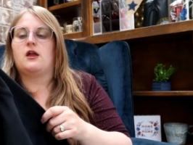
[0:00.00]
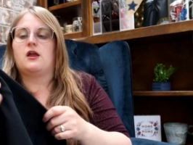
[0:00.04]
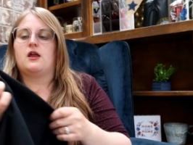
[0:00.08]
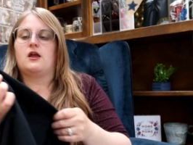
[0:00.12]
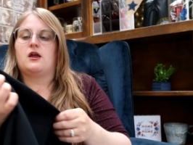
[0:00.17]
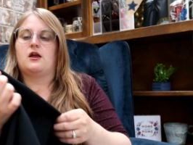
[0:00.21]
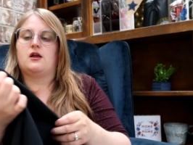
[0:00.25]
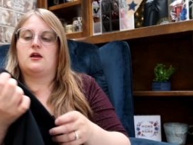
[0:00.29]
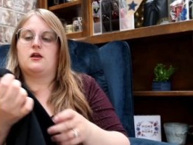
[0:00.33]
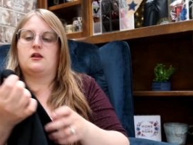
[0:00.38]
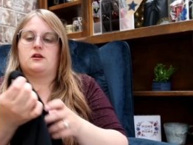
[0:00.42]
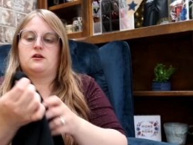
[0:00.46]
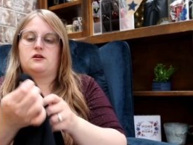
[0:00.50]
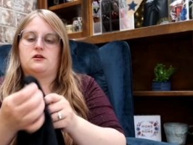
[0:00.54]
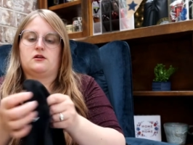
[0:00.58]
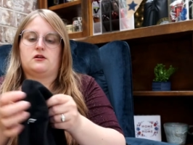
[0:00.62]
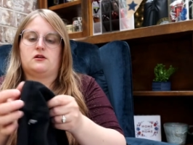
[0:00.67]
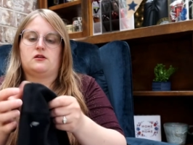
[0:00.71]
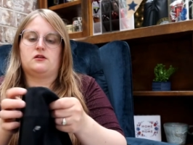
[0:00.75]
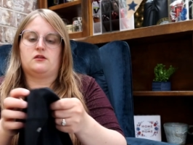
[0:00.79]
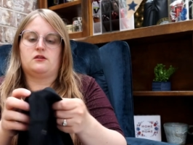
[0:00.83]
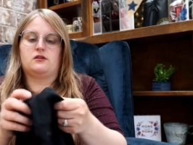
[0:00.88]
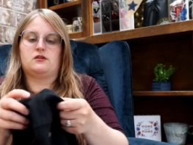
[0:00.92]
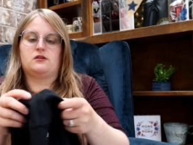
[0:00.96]
and
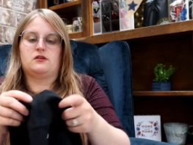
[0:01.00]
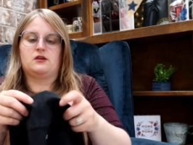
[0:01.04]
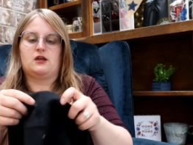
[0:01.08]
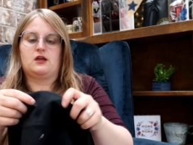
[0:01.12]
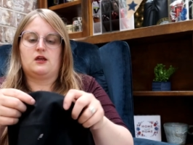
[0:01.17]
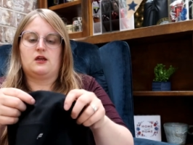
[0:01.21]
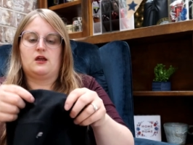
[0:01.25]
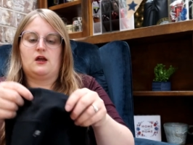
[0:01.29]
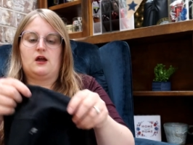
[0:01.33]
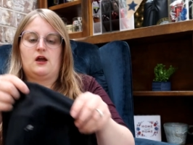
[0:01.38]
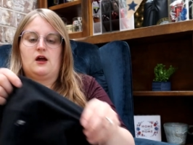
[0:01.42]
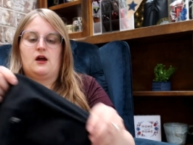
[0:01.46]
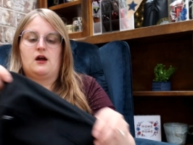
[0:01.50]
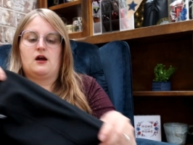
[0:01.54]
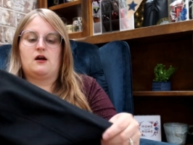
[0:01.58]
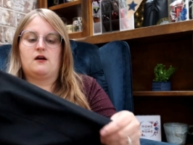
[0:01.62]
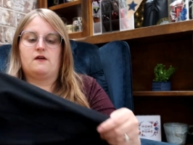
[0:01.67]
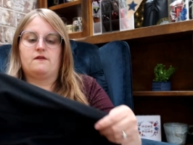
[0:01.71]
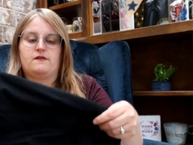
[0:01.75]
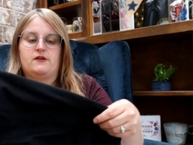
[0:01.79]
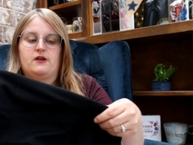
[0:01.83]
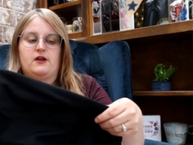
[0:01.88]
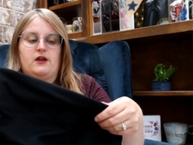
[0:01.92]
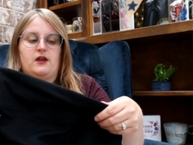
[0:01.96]
they
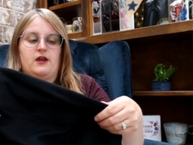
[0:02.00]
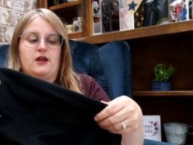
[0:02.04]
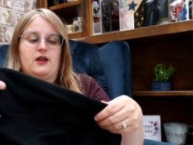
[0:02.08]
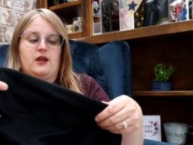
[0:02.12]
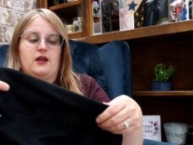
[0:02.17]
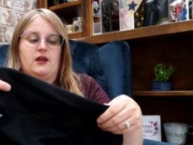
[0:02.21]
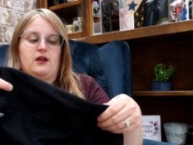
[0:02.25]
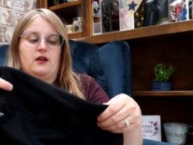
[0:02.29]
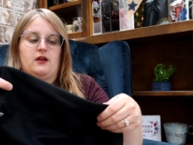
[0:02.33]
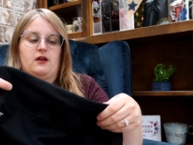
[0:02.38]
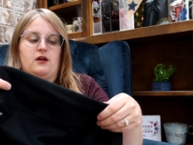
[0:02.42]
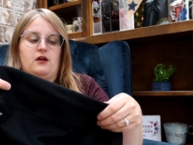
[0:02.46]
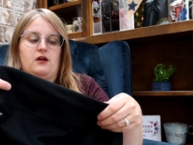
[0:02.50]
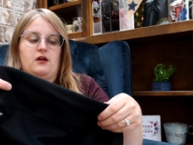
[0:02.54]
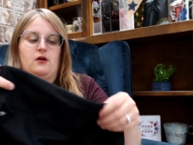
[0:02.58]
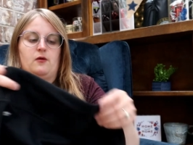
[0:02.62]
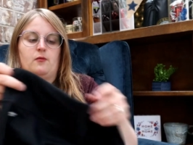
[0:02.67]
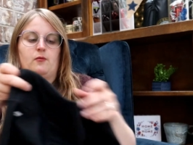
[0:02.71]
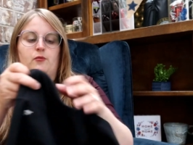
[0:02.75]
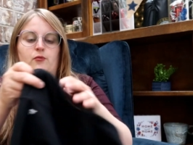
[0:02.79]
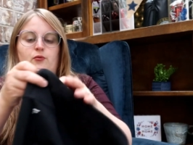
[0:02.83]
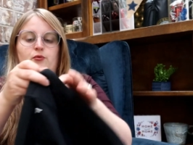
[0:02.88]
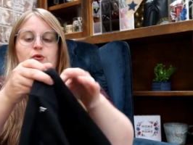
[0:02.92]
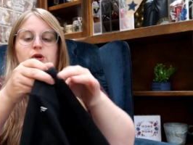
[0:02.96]
have a
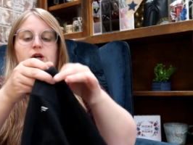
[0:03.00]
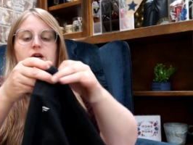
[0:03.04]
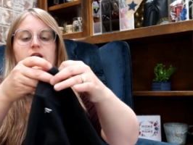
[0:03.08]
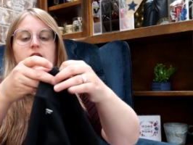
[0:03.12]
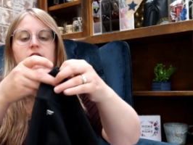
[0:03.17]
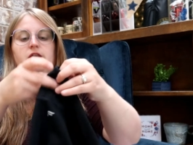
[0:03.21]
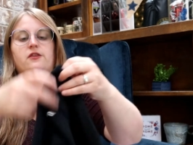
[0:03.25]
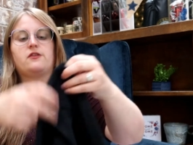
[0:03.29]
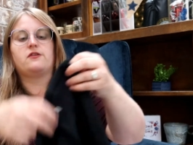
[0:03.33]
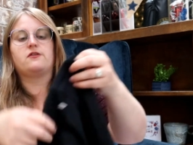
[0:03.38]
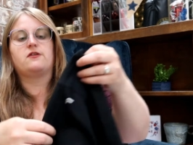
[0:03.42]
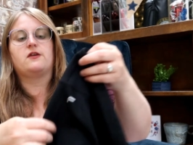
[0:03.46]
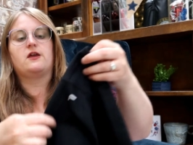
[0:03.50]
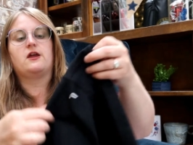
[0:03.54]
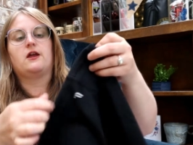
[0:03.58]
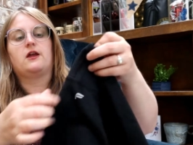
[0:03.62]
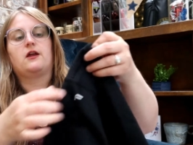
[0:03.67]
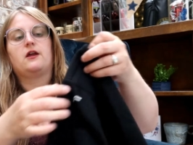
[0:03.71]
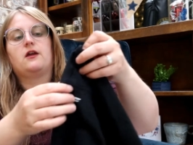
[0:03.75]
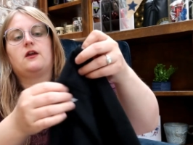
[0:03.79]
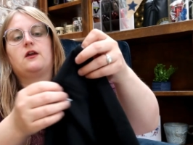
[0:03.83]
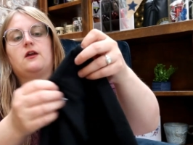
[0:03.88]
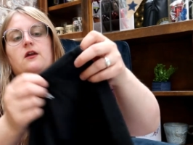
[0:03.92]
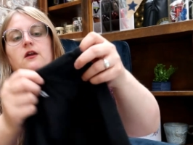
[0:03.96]
pretty
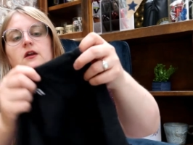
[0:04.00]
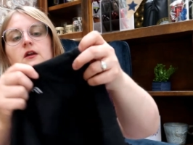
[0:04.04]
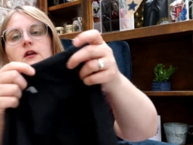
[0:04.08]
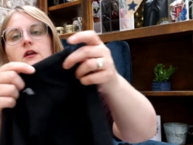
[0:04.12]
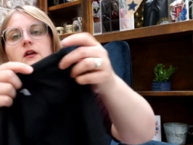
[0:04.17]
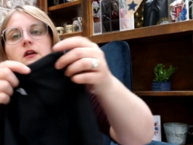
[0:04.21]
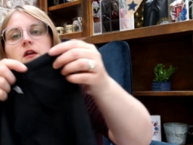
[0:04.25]
thick